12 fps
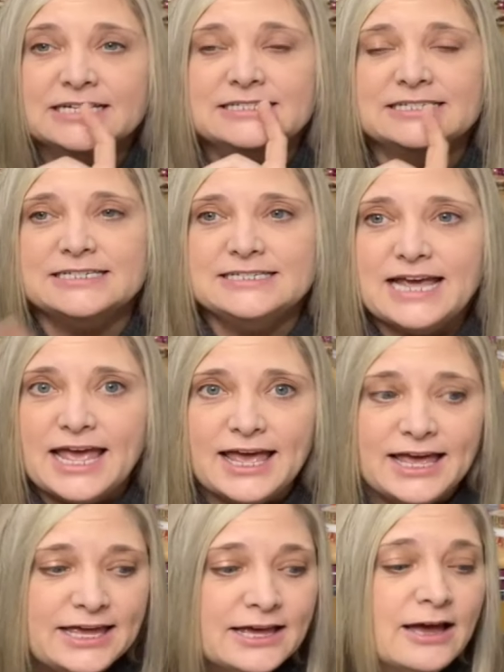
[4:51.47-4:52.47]

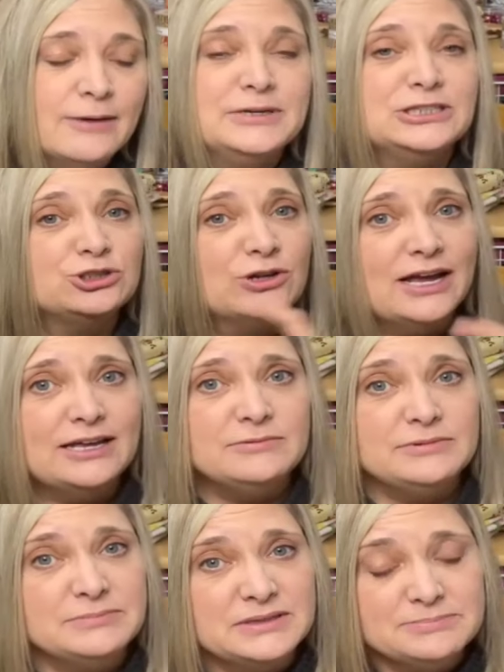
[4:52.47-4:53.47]
today I'm going to try
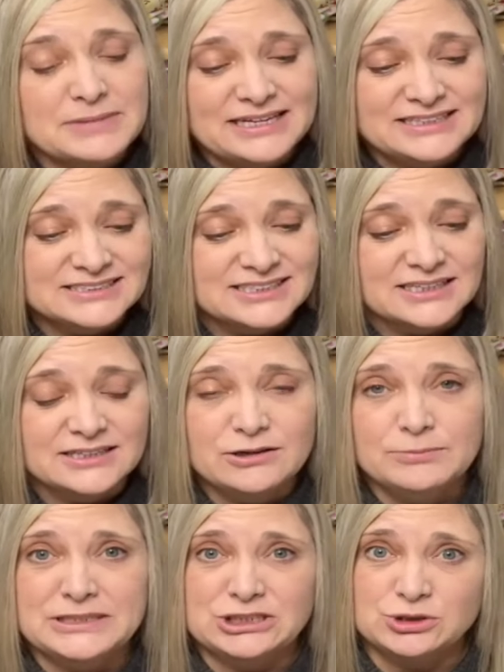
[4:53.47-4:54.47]
and make this a
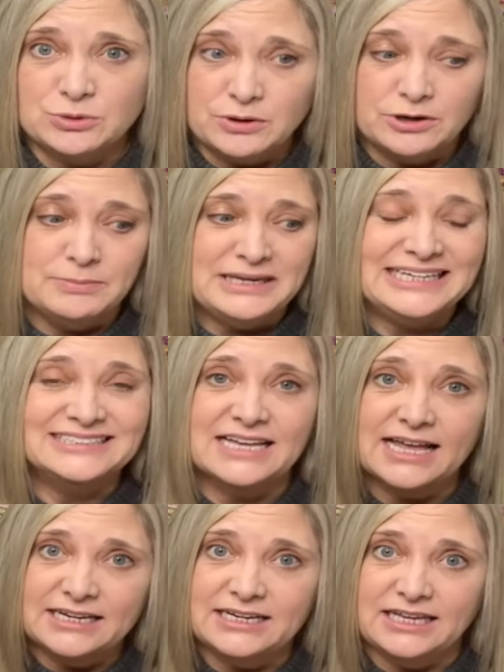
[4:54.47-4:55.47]
little bit shorter because
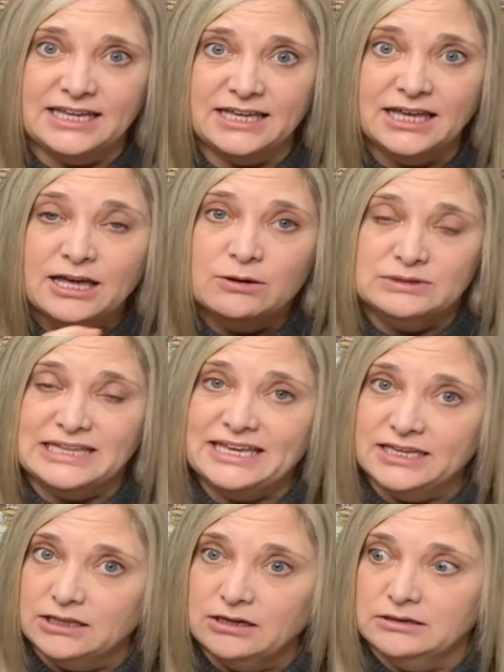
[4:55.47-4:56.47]
editing, when they
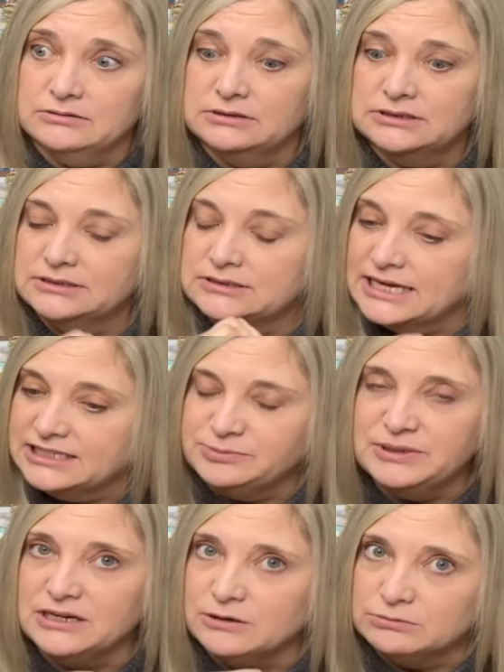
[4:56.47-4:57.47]
get long, takes
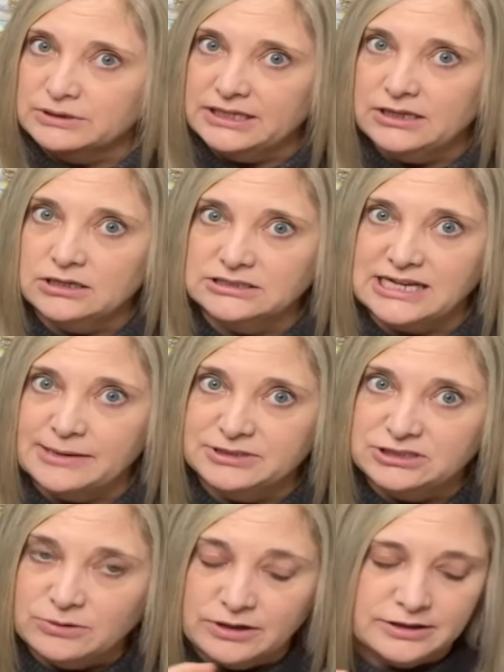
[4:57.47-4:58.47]
me a really long time to
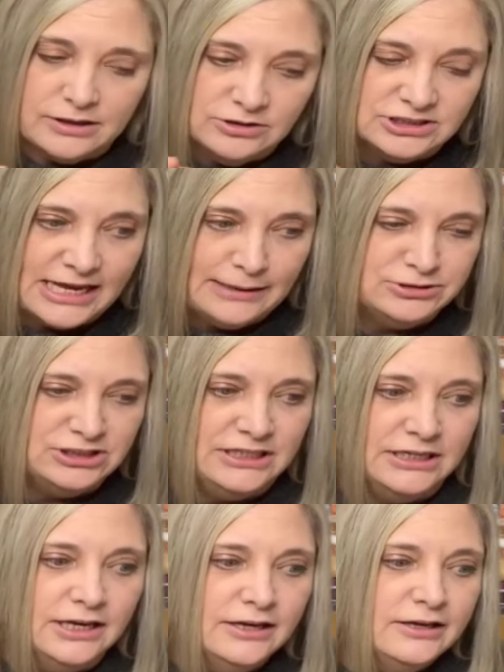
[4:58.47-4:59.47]
do all the closed
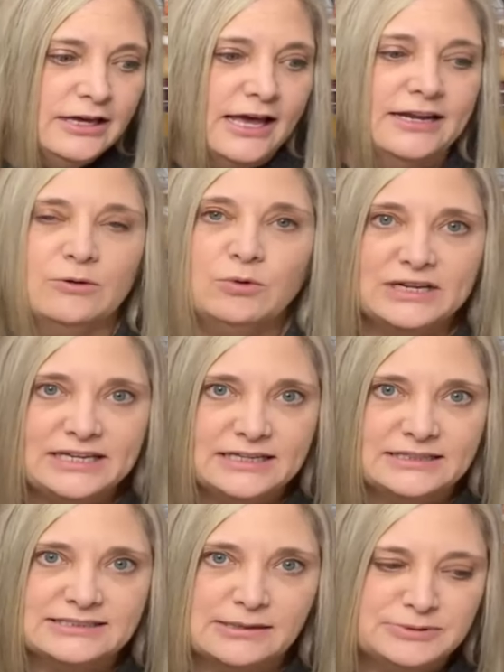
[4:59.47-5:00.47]
captioning. And I want to get
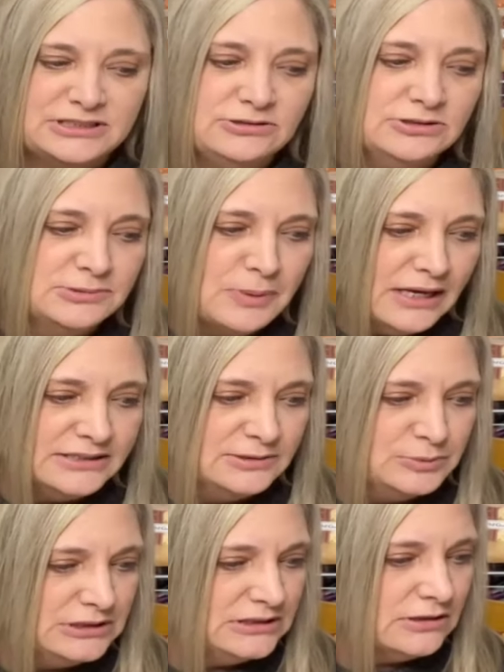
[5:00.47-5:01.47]
this up as soon as
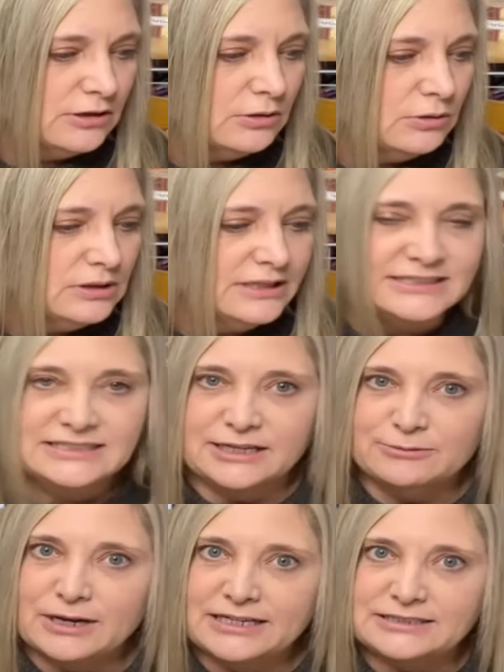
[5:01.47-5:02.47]
possible. So let's
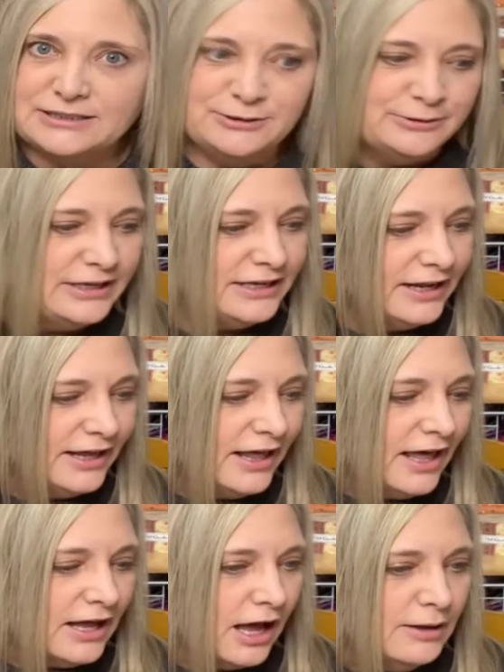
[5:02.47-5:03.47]
get right to it.
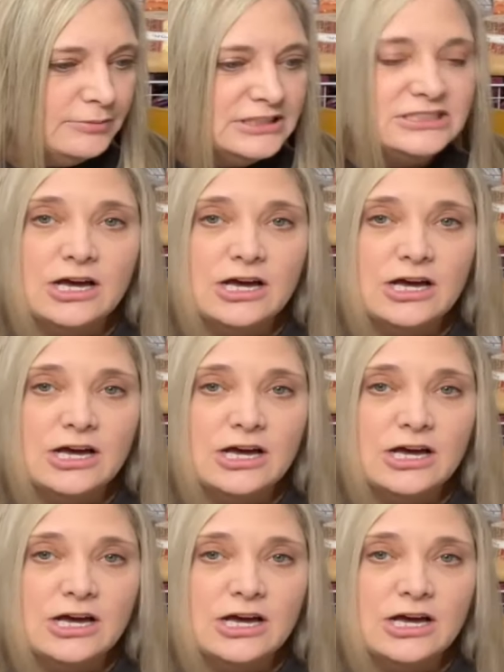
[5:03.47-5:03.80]
I'm going to